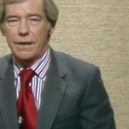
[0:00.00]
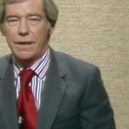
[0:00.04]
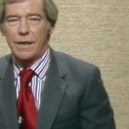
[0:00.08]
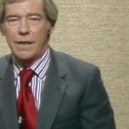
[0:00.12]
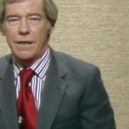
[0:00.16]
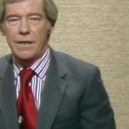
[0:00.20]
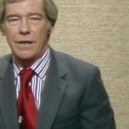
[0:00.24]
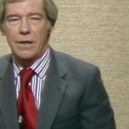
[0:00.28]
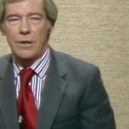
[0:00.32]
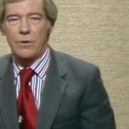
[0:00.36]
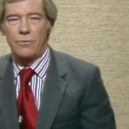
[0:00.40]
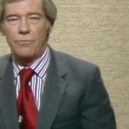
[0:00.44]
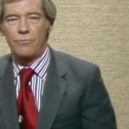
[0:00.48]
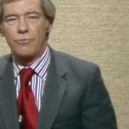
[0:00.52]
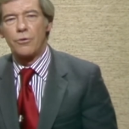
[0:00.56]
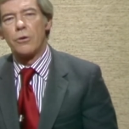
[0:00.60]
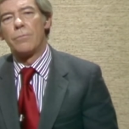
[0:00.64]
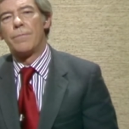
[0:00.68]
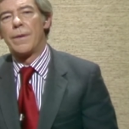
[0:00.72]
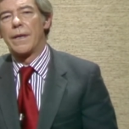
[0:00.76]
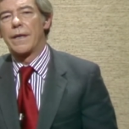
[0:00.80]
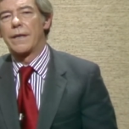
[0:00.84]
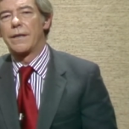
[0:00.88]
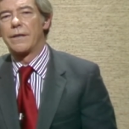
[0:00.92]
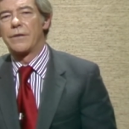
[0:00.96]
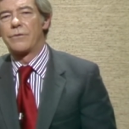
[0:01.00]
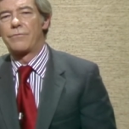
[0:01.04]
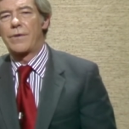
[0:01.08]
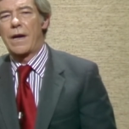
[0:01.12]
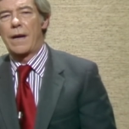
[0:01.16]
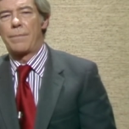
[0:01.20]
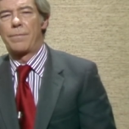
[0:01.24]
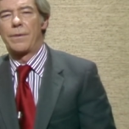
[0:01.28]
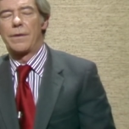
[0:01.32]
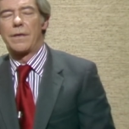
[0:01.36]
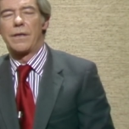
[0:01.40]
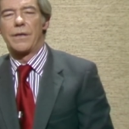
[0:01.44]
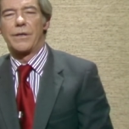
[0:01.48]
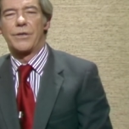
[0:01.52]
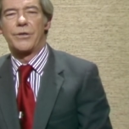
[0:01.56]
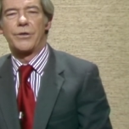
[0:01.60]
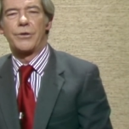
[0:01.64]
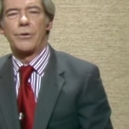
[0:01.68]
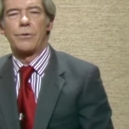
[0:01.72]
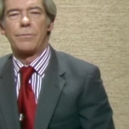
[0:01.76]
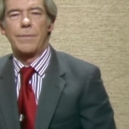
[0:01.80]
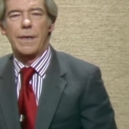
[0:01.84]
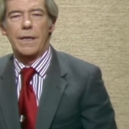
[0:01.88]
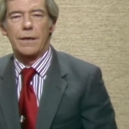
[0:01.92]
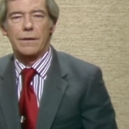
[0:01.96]
Erno Rubik, is rapidly
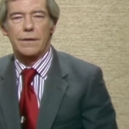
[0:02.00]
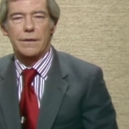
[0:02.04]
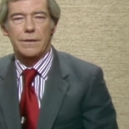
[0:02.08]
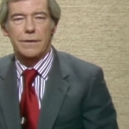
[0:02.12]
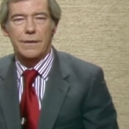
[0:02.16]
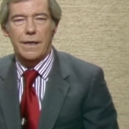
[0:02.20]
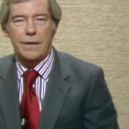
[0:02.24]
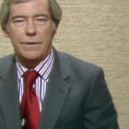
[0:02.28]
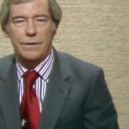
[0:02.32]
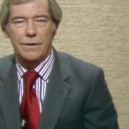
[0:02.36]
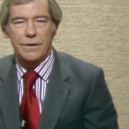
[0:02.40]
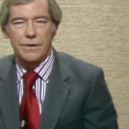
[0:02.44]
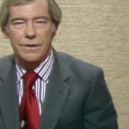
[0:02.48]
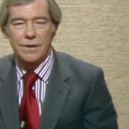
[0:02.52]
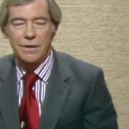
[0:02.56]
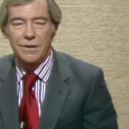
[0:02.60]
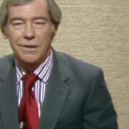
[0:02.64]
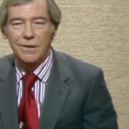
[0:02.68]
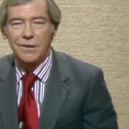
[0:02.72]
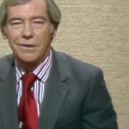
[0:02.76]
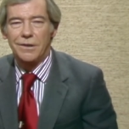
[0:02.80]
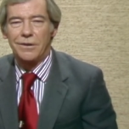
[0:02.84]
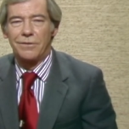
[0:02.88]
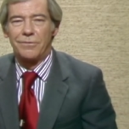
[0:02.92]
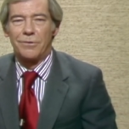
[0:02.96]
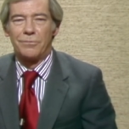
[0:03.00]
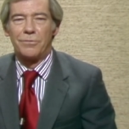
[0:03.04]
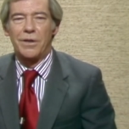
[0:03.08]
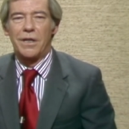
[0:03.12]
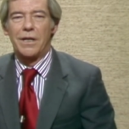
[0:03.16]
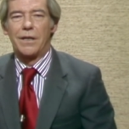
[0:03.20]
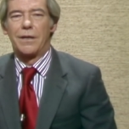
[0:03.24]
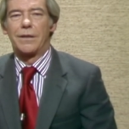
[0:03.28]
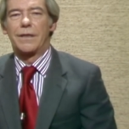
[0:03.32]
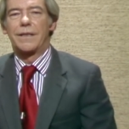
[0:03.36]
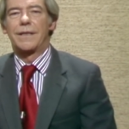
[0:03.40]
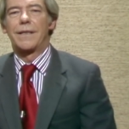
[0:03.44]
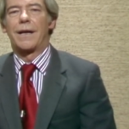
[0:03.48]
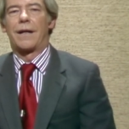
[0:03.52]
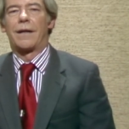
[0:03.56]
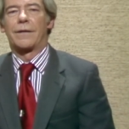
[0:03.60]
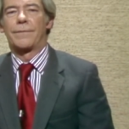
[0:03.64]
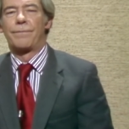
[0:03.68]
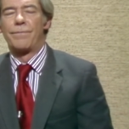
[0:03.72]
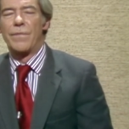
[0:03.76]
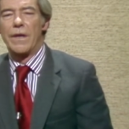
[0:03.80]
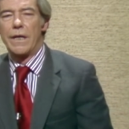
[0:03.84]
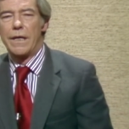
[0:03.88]
assuming the status of a world cult.